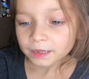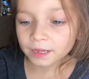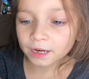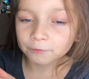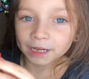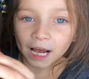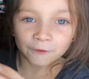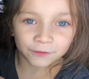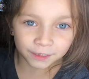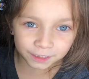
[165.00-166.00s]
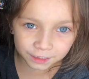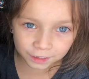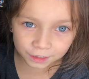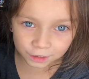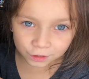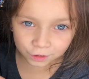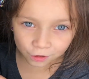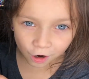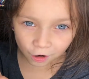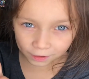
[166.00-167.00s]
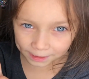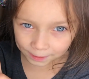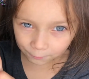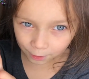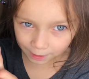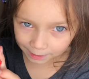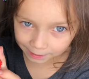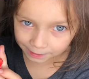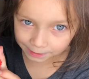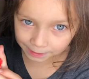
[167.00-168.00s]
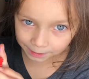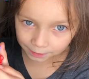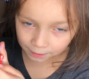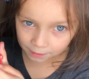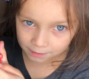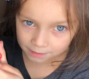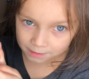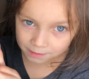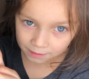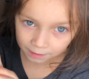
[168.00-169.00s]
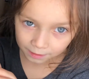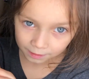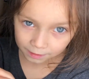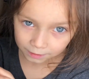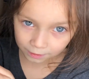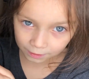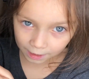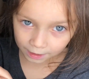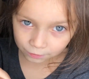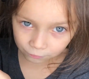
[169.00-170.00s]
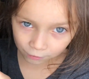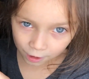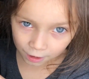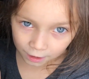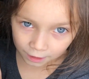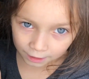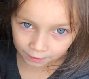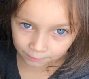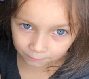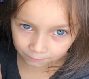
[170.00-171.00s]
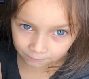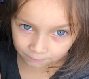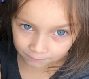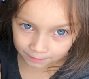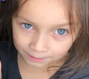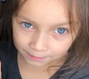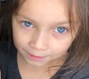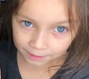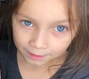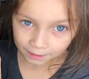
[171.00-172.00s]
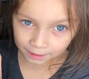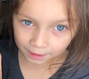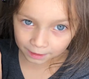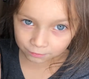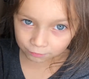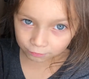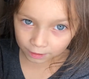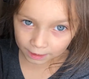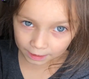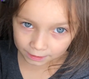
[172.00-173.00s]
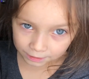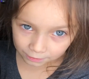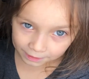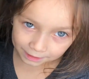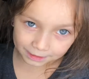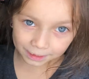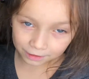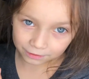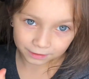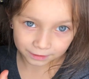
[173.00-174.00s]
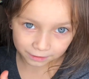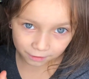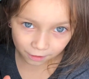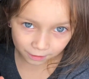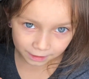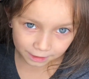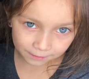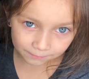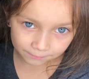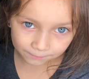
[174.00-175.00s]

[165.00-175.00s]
then we have this stocking right here. So it has white, and it has red, so I can tell it's stocking.